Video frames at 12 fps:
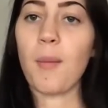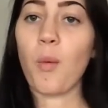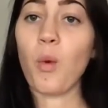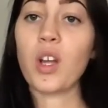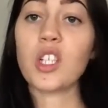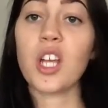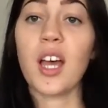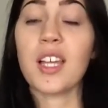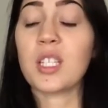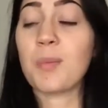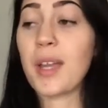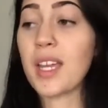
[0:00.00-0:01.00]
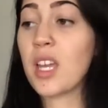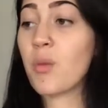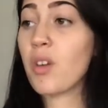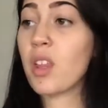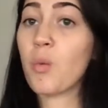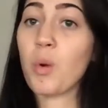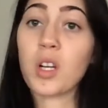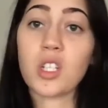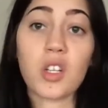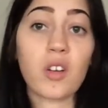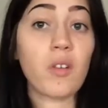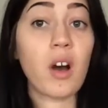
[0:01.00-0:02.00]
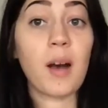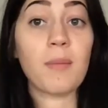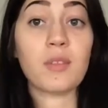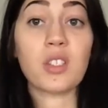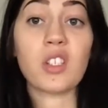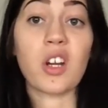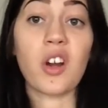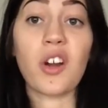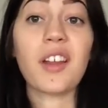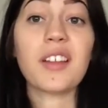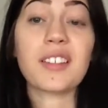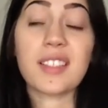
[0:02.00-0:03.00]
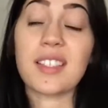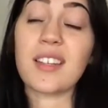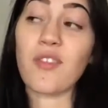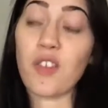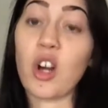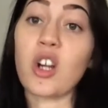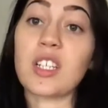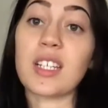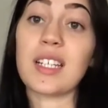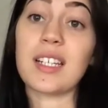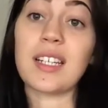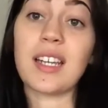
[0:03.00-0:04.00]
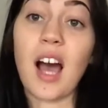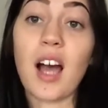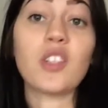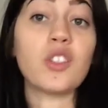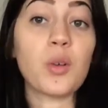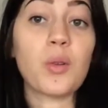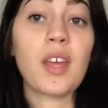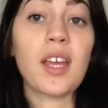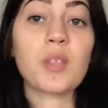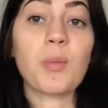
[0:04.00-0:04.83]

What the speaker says: which spanking really worked for her to not do things,